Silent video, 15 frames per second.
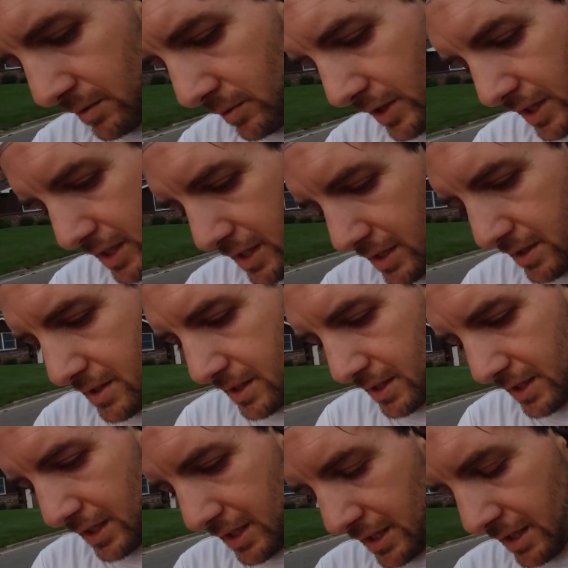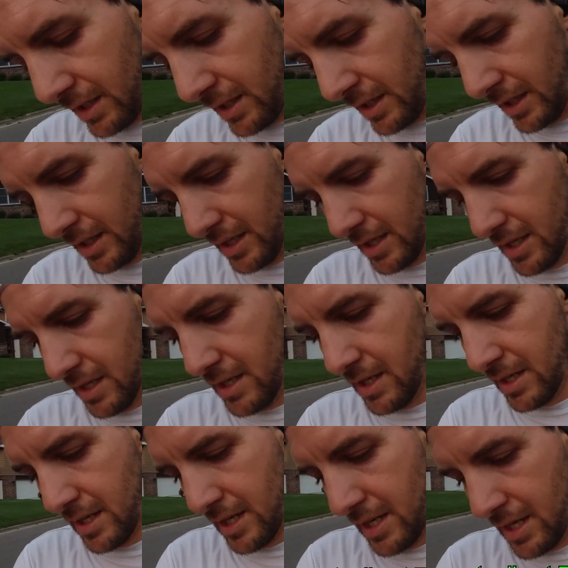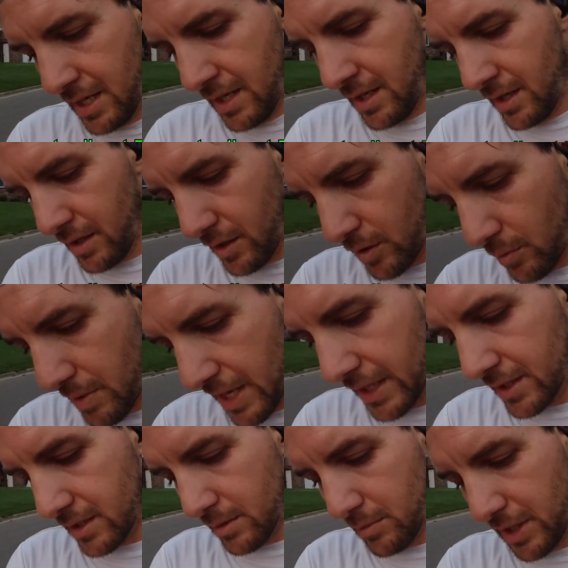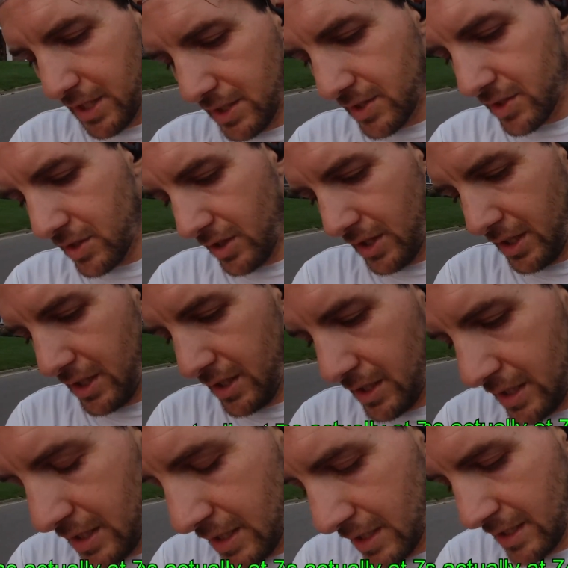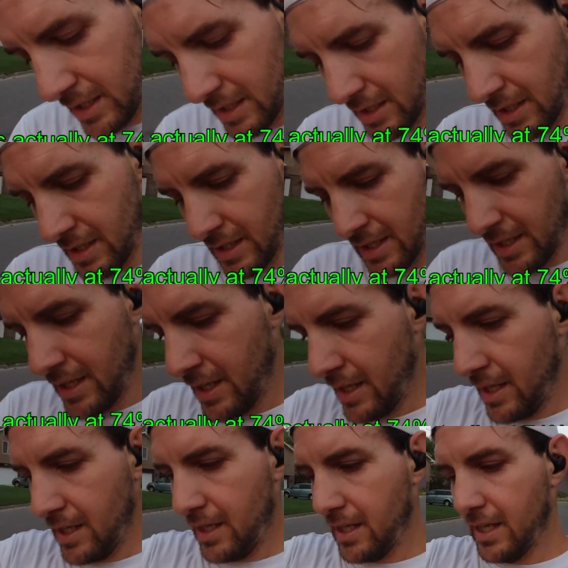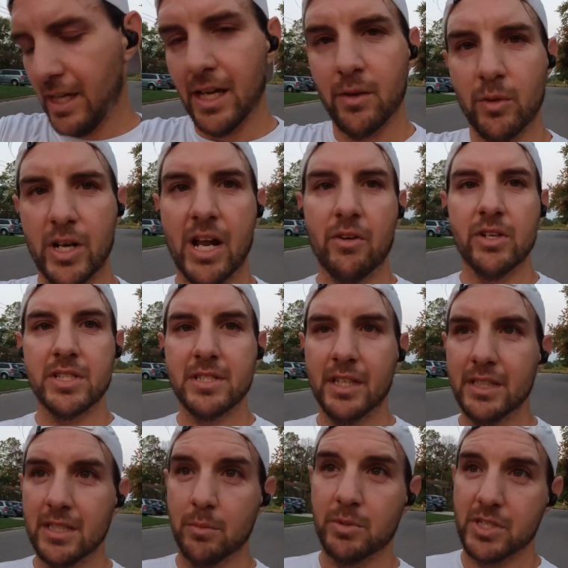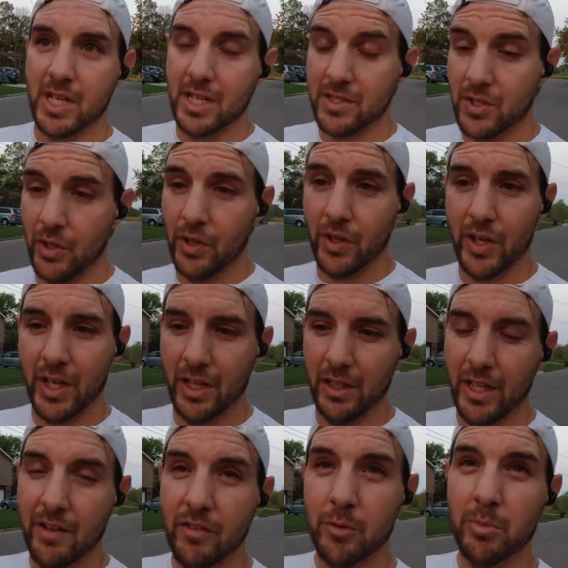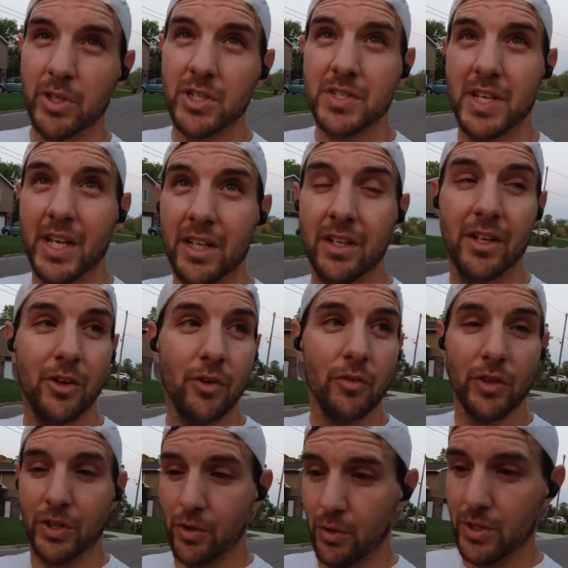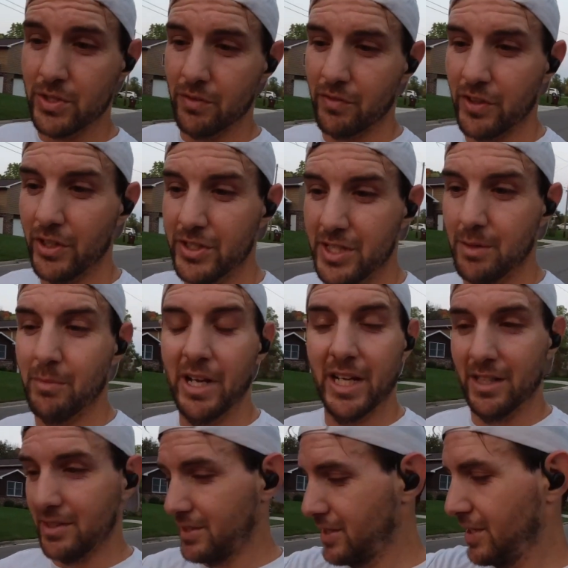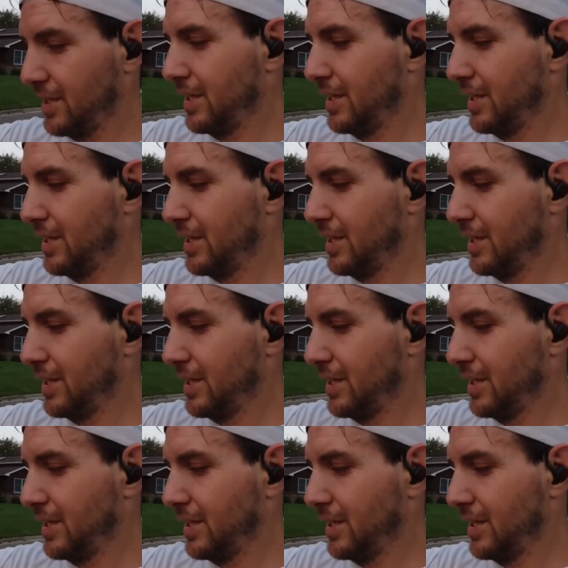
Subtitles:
we're gonna hit done here, go back to the main screen, and we're down to 60%. So 11% over the course of 13 miles.